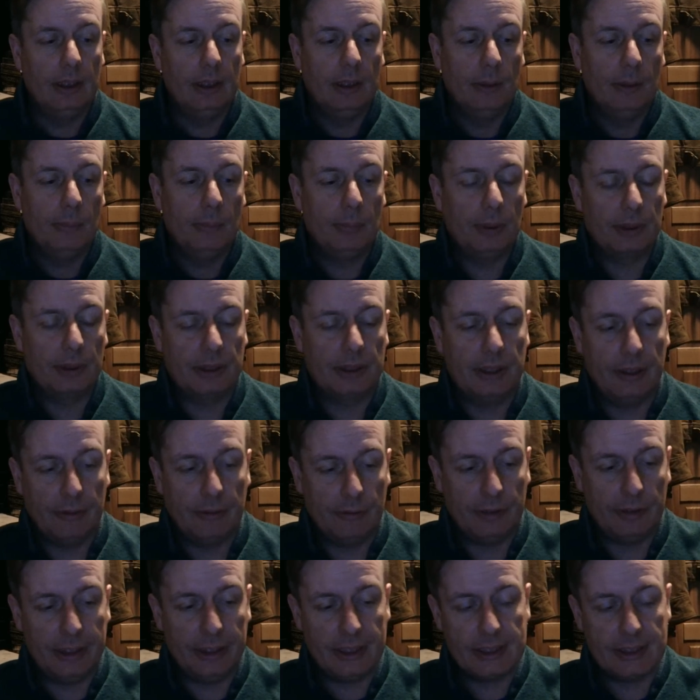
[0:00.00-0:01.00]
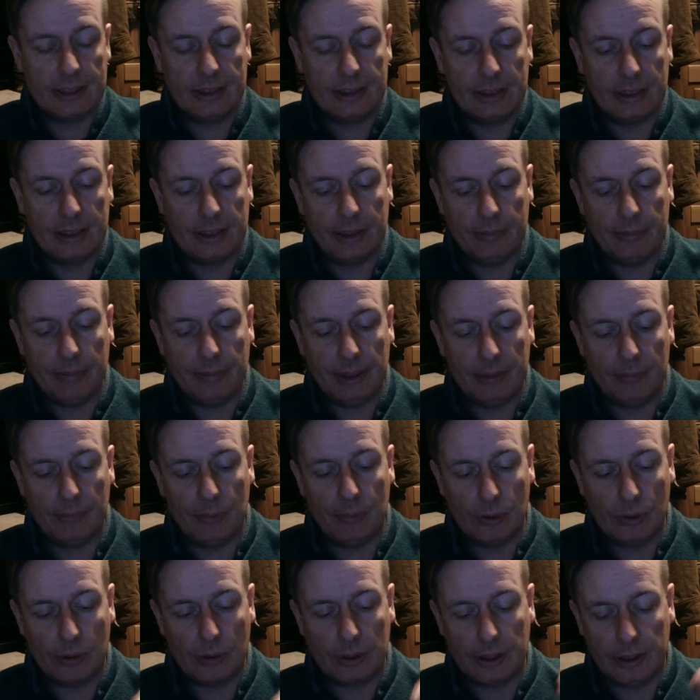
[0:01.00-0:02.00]
But the reason that they made
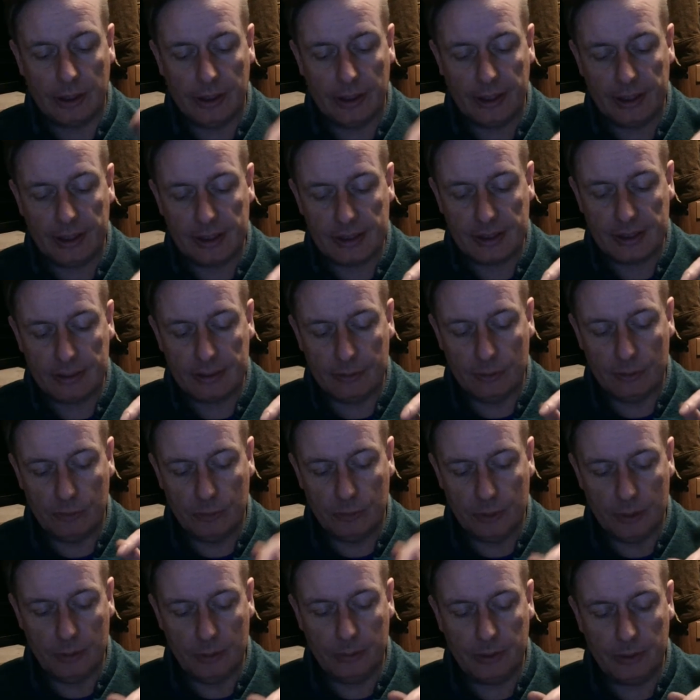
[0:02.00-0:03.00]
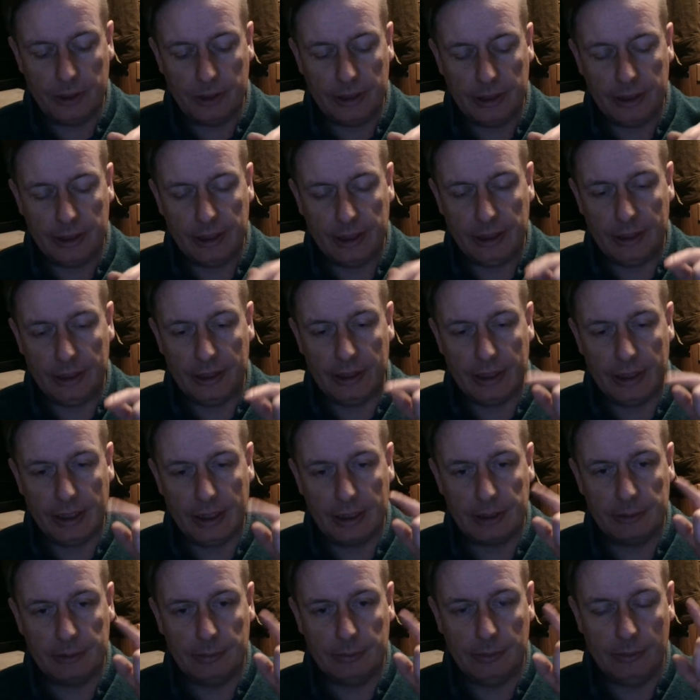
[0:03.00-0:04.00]
more guys wounded in the
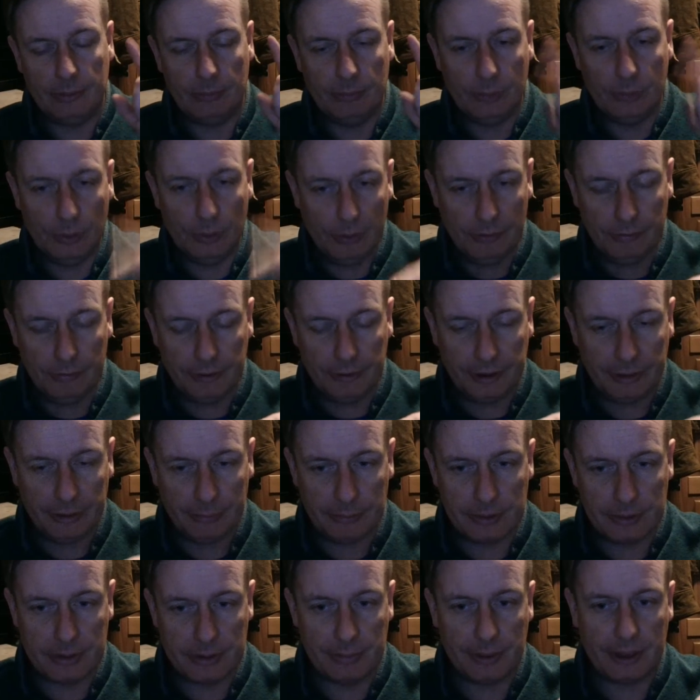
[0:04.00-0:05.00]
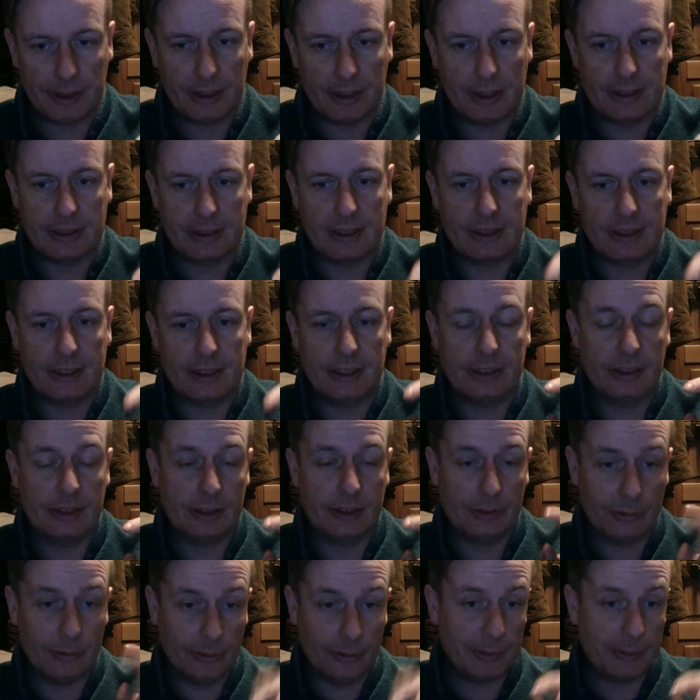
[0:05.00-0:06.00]
actual movie was because they said that
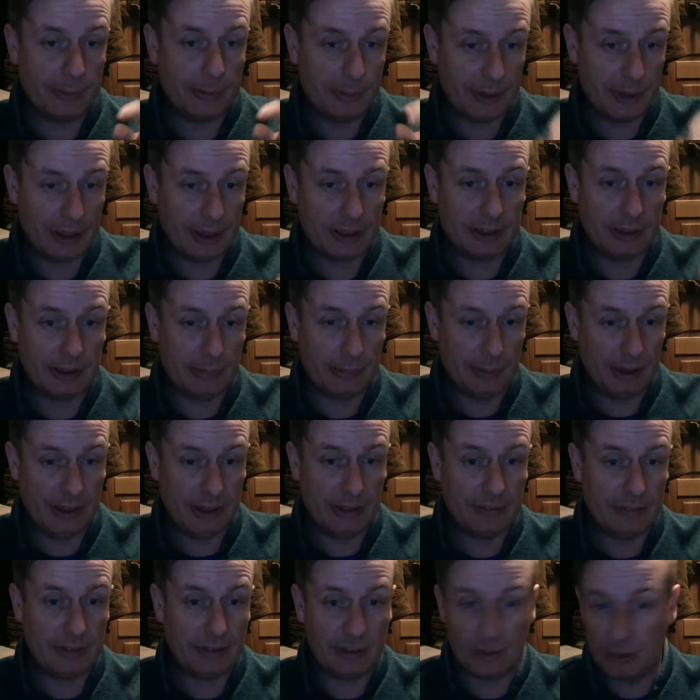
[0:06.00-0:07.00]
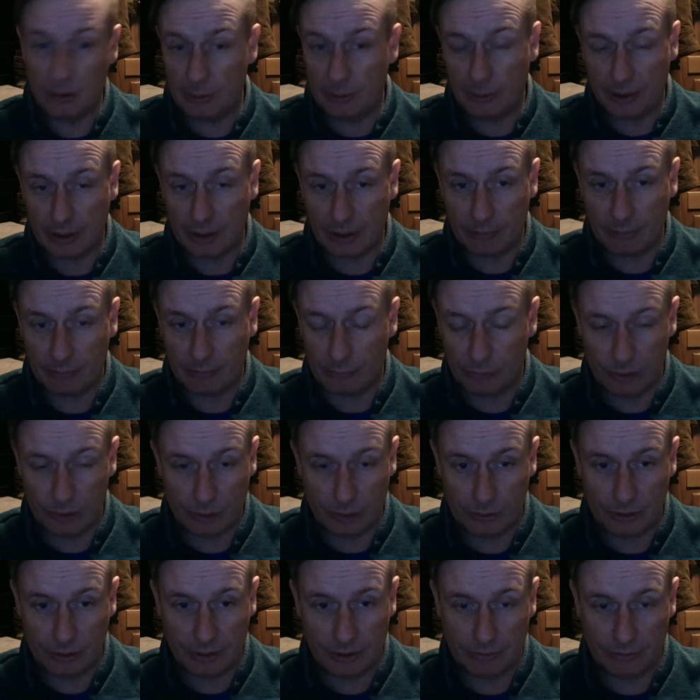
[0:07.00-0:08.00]
nobody would actually believe that no one got
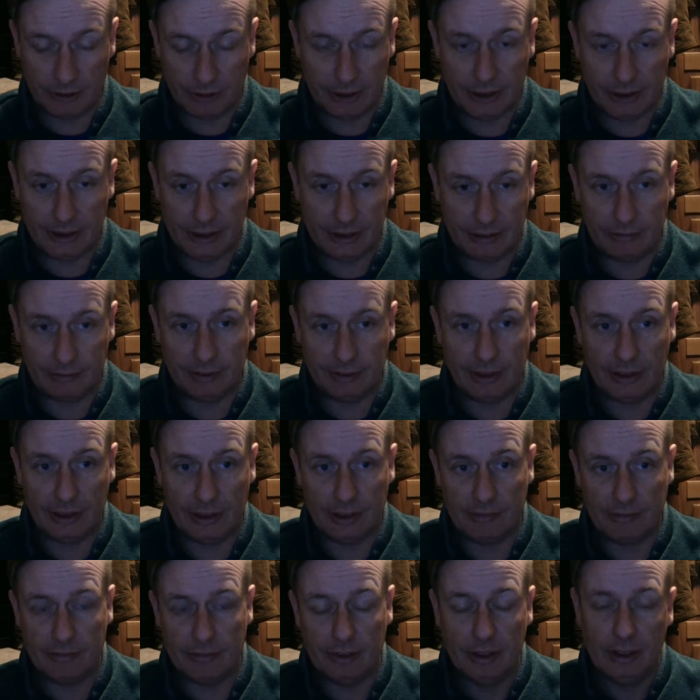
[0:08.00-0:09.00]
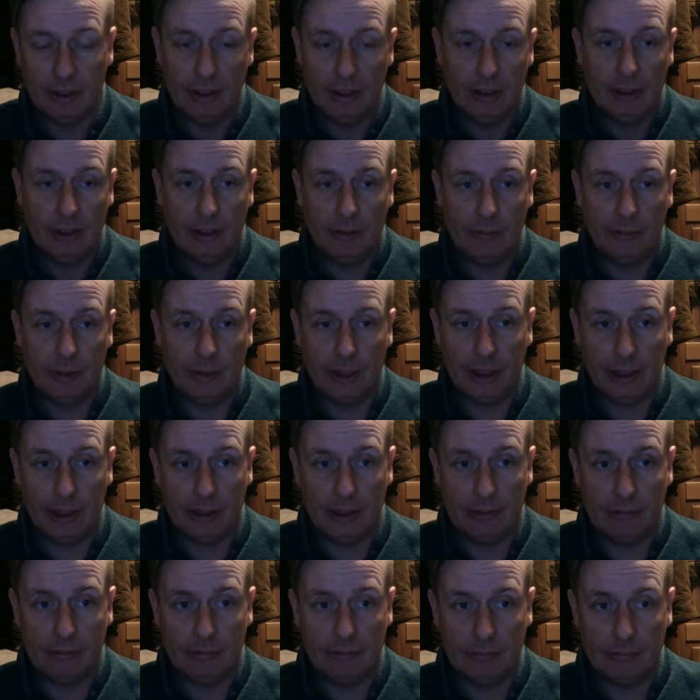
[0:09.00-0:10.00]
wounded really in real life, when
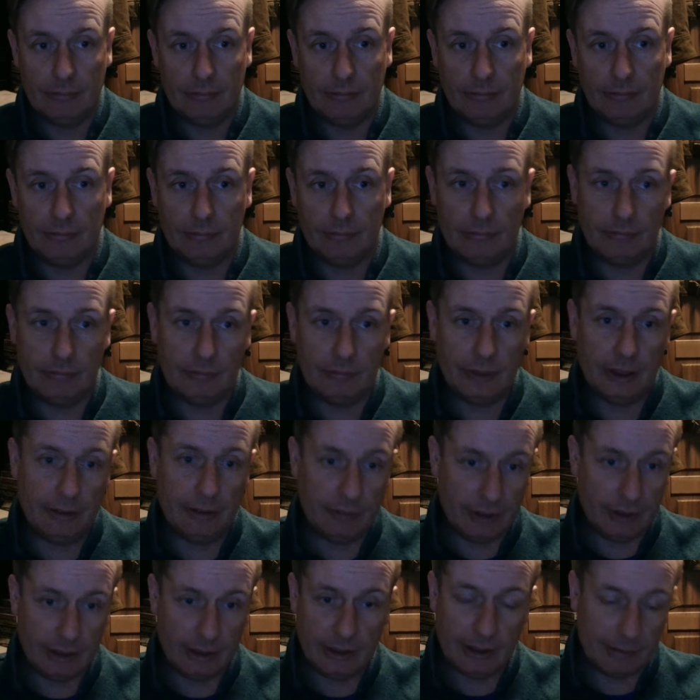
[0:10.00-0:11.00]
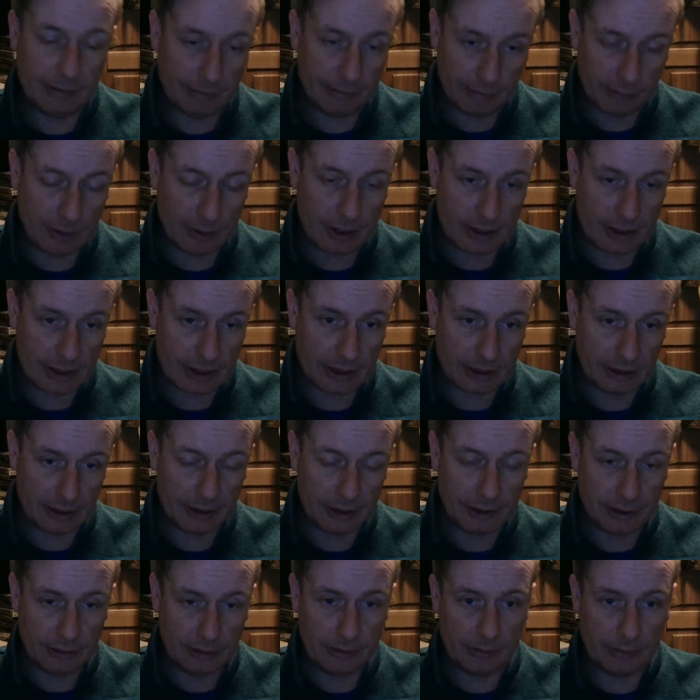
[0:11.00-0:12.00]
in real life it was actually
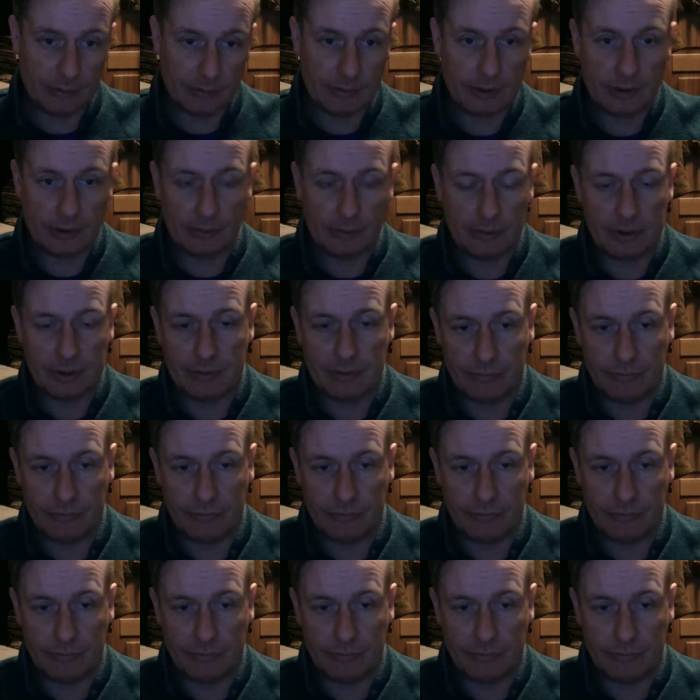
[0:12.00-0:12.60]
true that there was